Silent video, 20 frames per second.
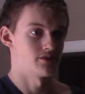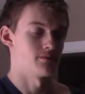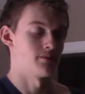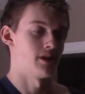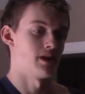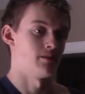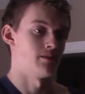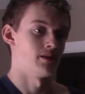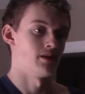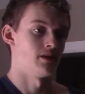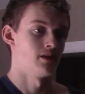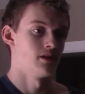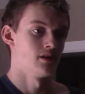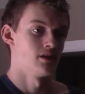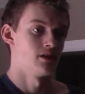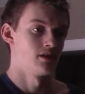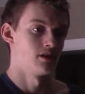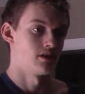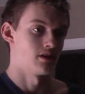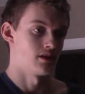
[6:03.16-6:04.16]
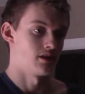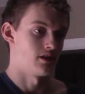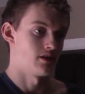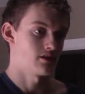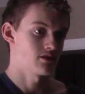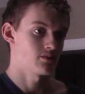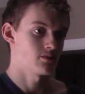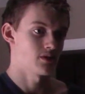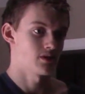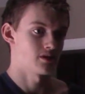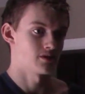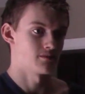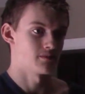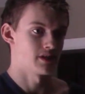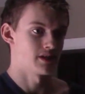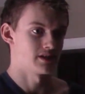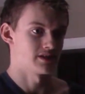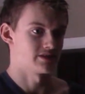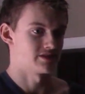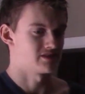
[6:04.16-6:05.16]
maybe. Uh, Underwater
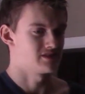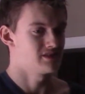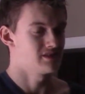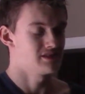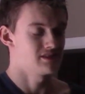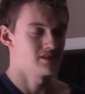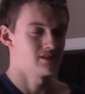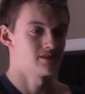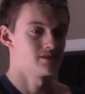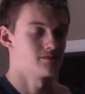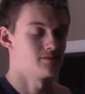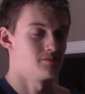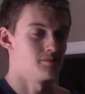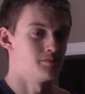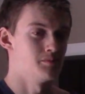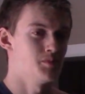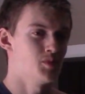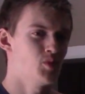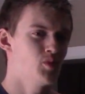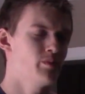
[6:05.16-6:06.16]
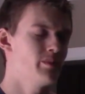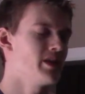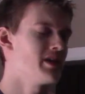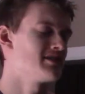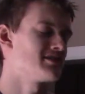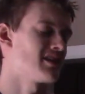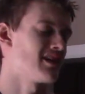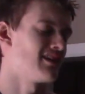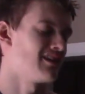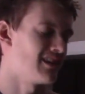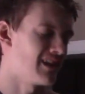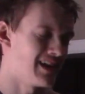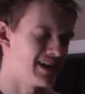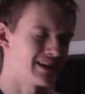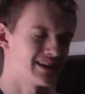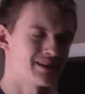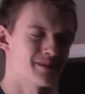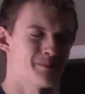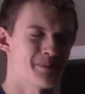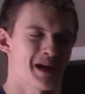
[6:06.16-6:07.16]
Menace, eh. Moonbase I
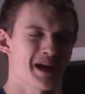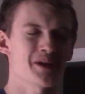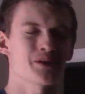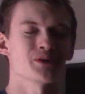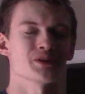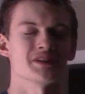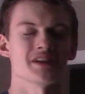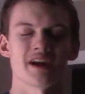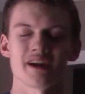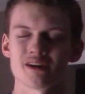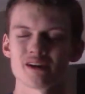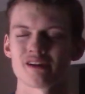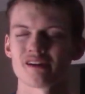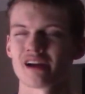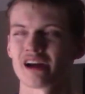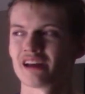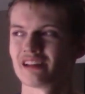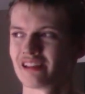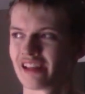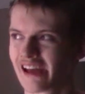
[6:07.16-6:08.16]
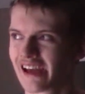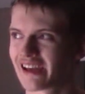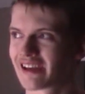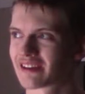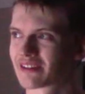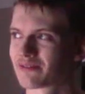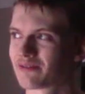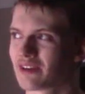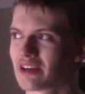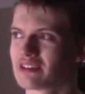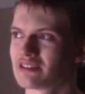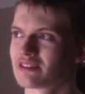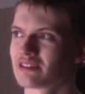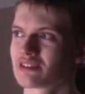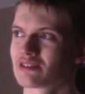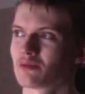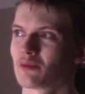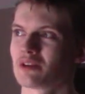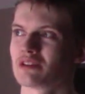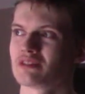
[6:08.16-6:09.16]
liked, Macra Terror I liked,
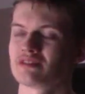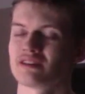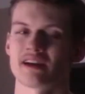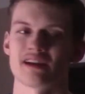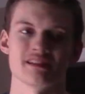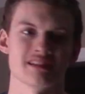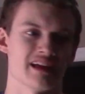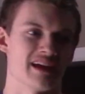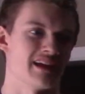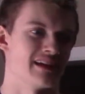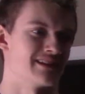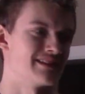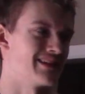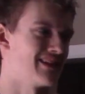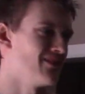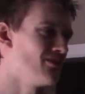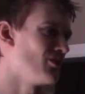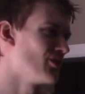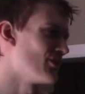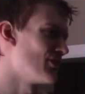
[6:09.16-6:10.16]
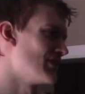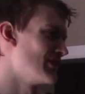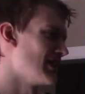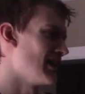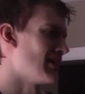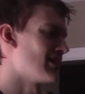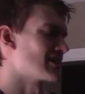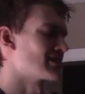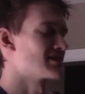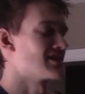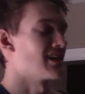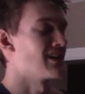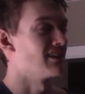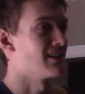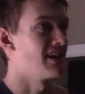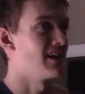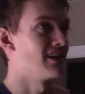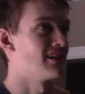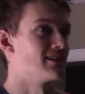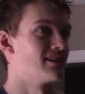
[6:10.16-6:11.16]
Faceless Ones I liked, Evil of the Daleks I
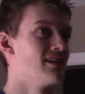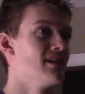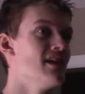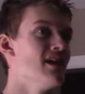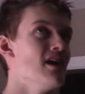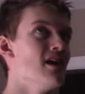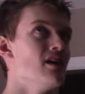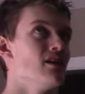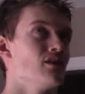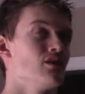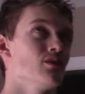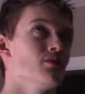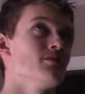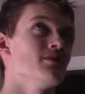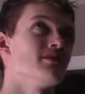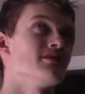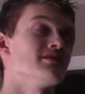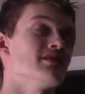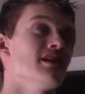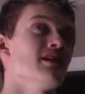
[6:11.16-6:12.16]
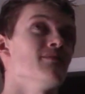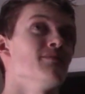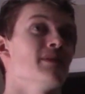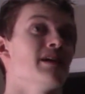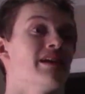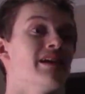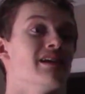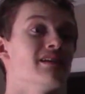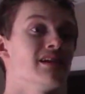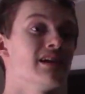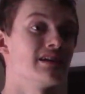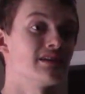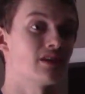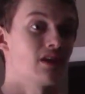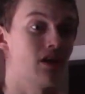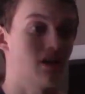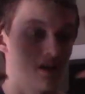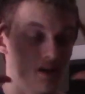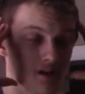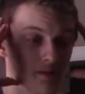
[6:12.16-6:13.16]
liked, Tomb of the Cybermen I liked,
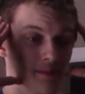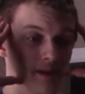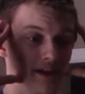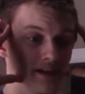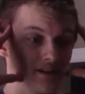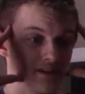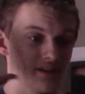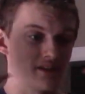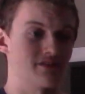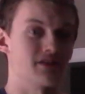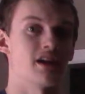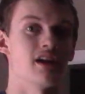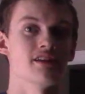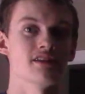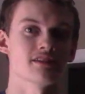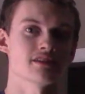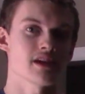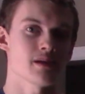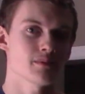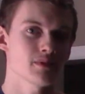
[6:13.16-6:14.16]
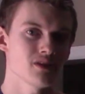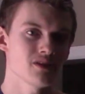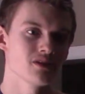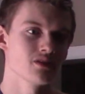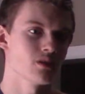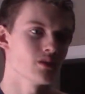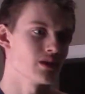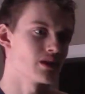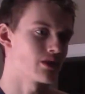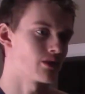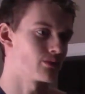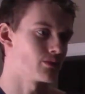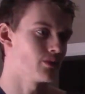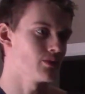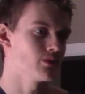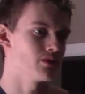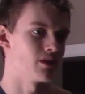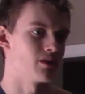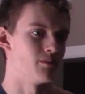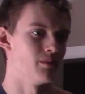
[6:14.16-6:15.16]
oh my goodness, and I just kept on going
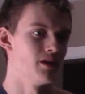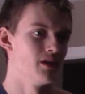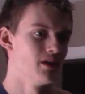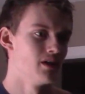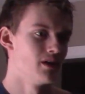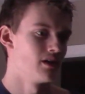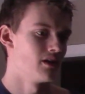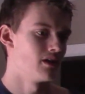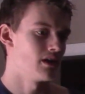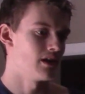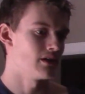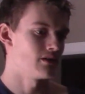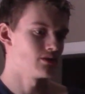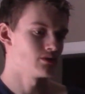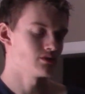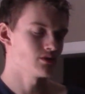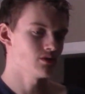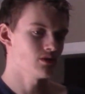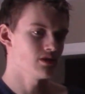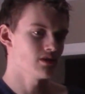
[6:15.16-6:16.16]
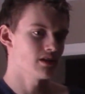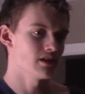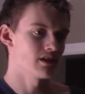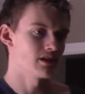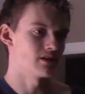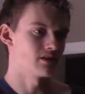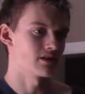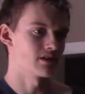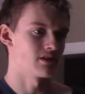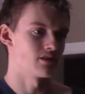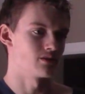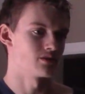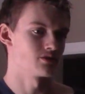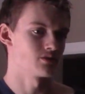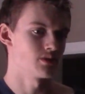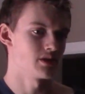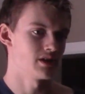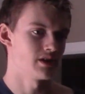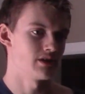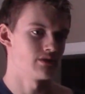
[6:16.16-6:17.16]
through them. And there's only like, okay, there's
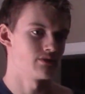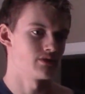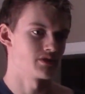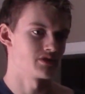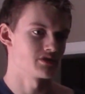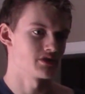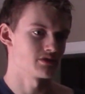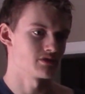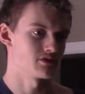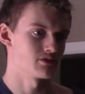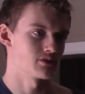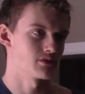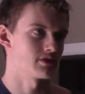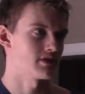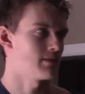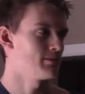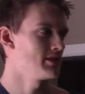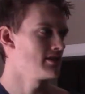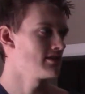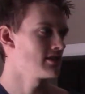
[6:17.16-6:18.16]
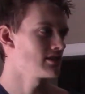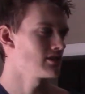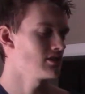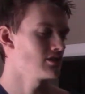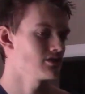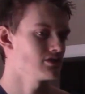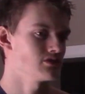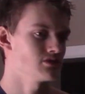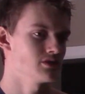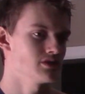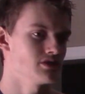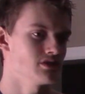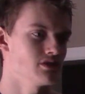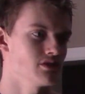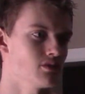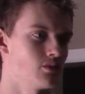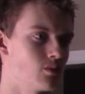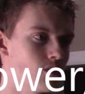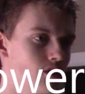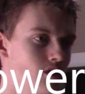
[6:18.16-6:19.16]
29 first Doctor stories. How many second Doctor stories are
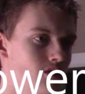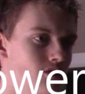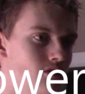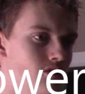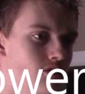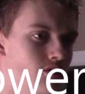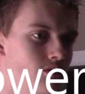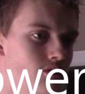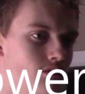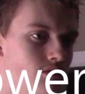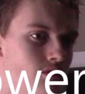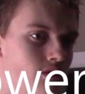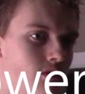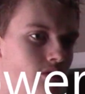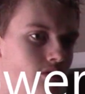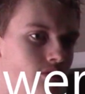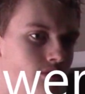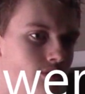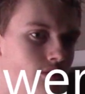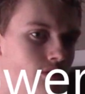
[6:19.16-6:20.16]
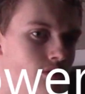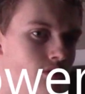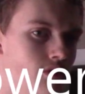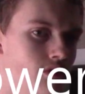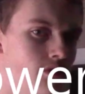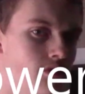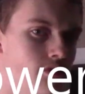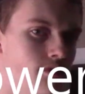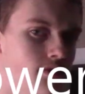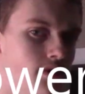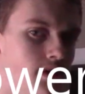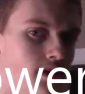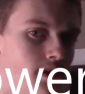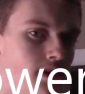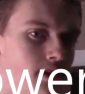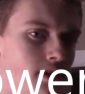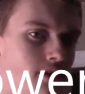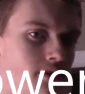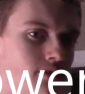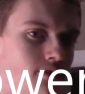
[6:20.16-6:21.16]
there? 1, 2, 3, 4,
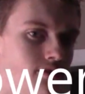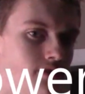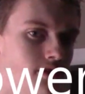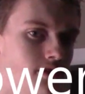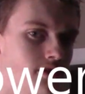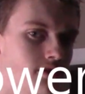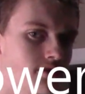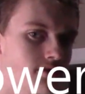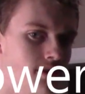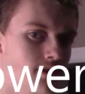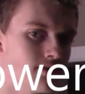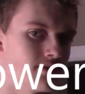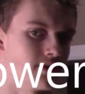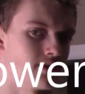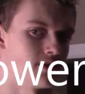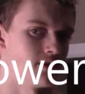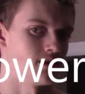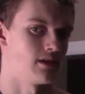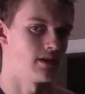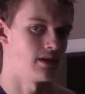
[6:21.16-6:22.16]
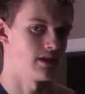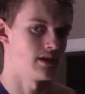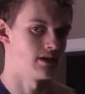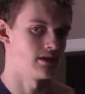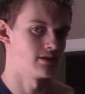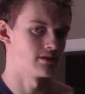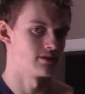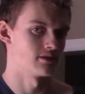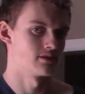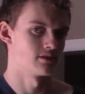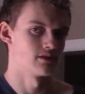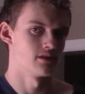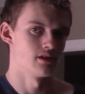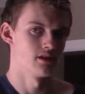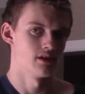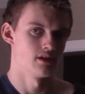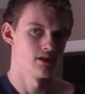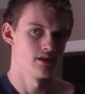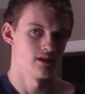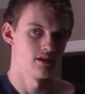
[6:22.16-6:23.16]
5, 6, 7, 8.
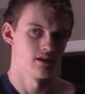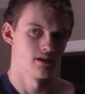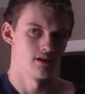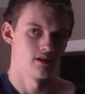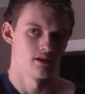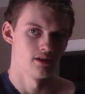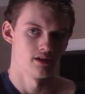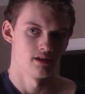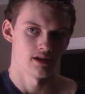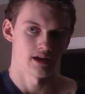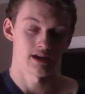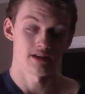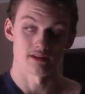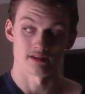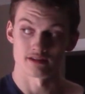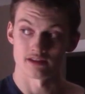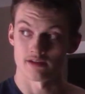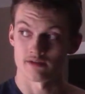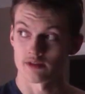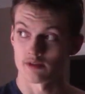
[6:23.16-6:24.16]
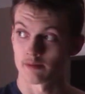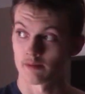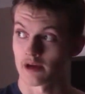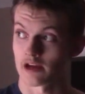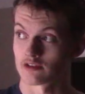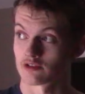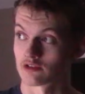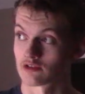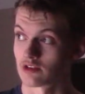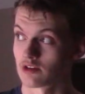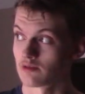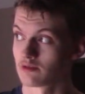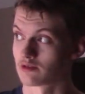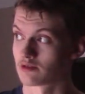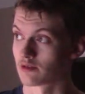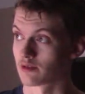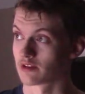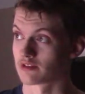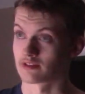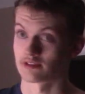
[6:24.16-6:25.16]
Yeah, the seventh Patrick Troughton
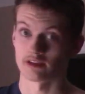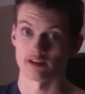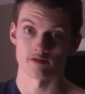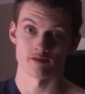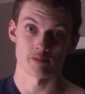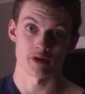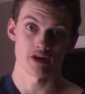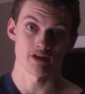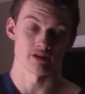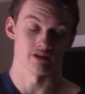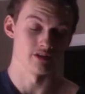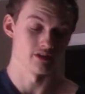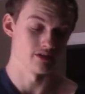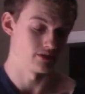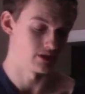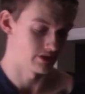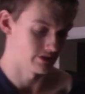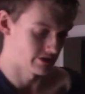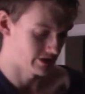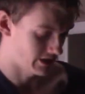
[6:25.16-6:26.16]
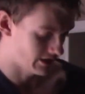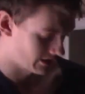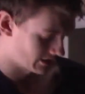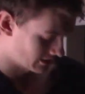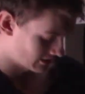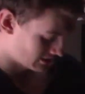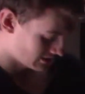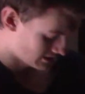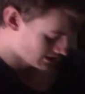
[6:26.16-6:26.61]
story is the seventh part of The Evil of the Daleks.